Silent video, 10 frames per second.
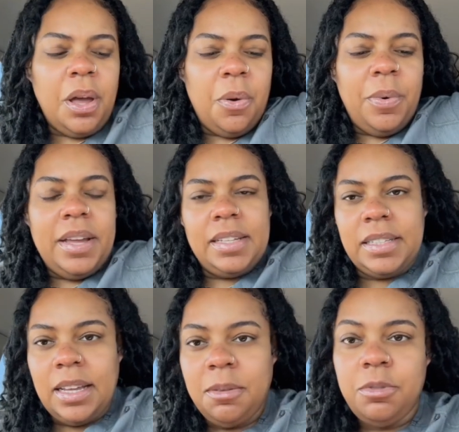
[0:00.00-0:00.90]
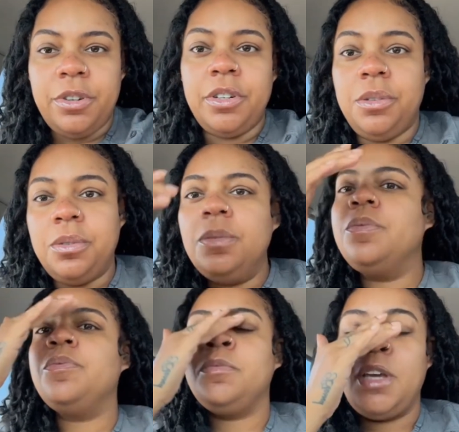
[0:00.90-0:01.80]
What is up, crew?
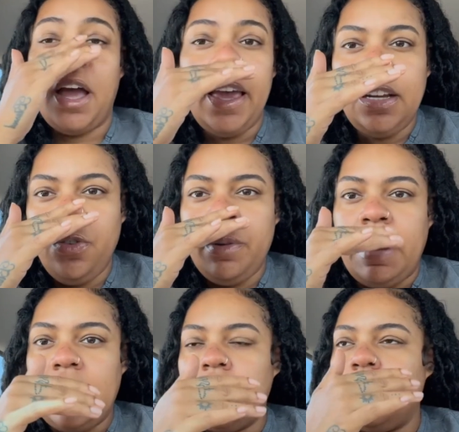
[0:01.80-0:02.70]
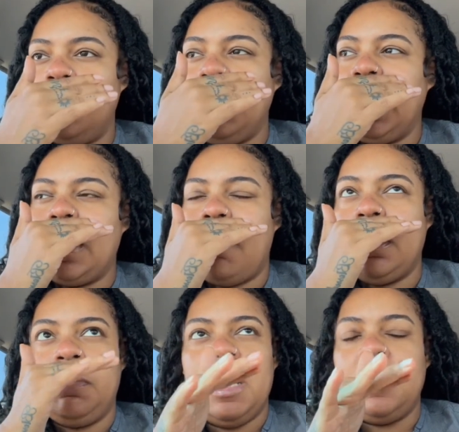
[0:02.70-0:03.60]
Y'all ignore my nose because I
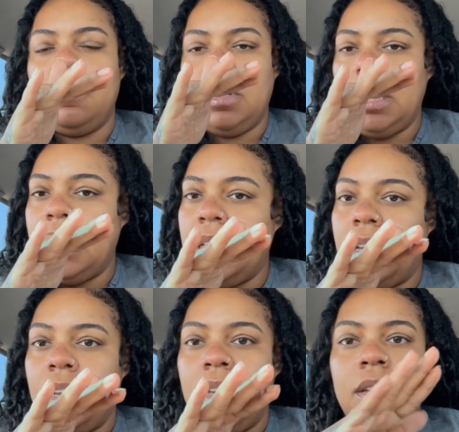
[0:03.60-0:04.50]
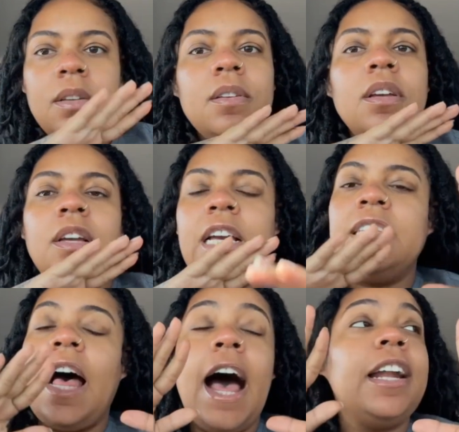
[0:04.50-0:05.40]
was messing with it.
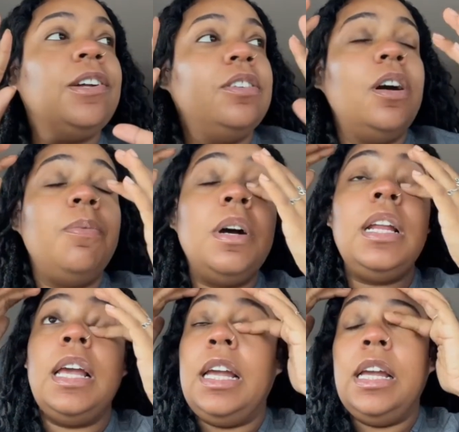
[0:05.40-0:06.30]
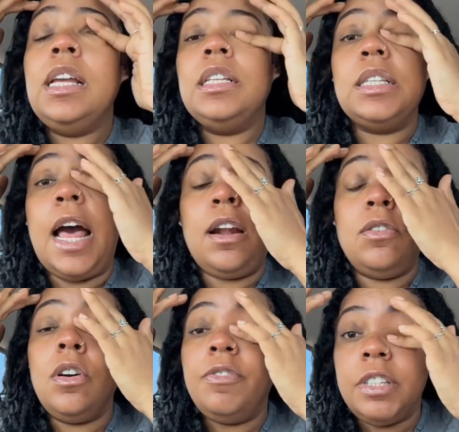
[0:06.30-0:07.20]
Because I don't know what it is. I
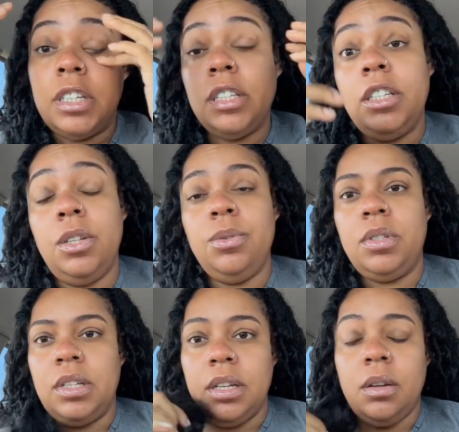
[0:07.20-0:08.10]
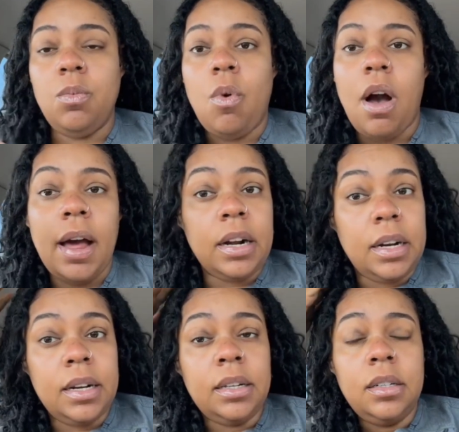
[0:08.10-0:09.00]
don't know if it's this Houston
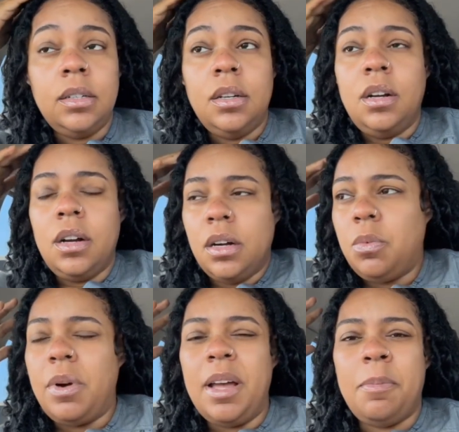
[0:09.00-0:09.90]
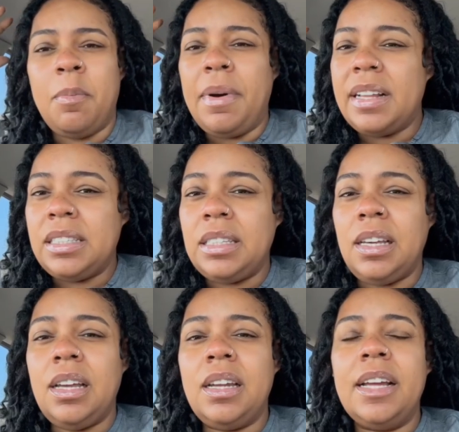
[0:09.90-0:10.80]
water or what, but my
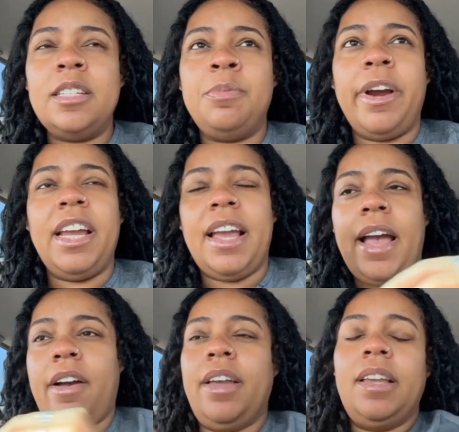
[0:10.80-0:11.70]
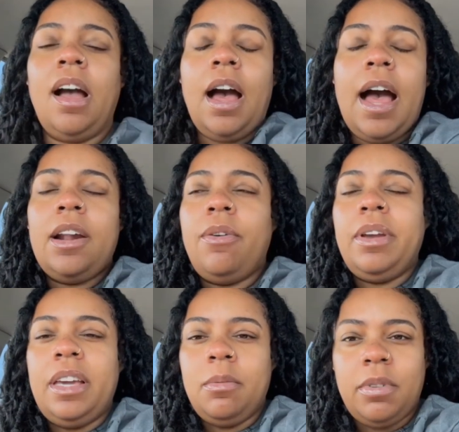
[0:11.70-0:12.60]
skin is breaking out. And y'all, I
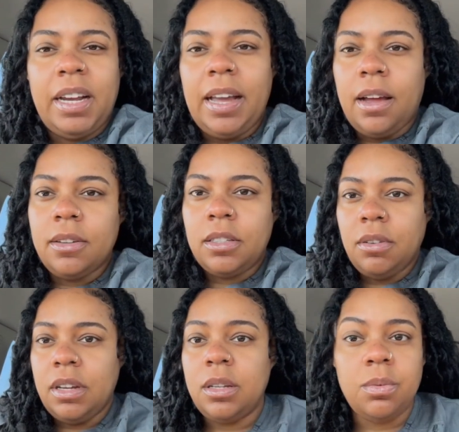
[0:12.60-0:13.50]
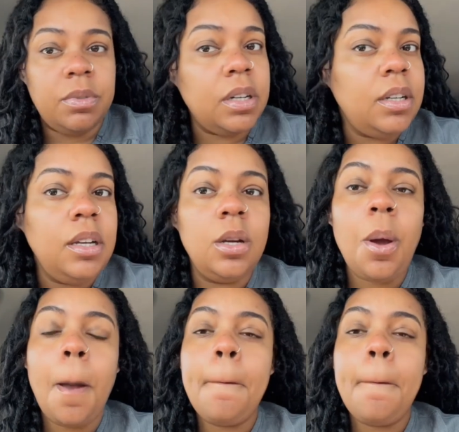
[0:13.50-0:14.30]
don't get breakouts. So it's really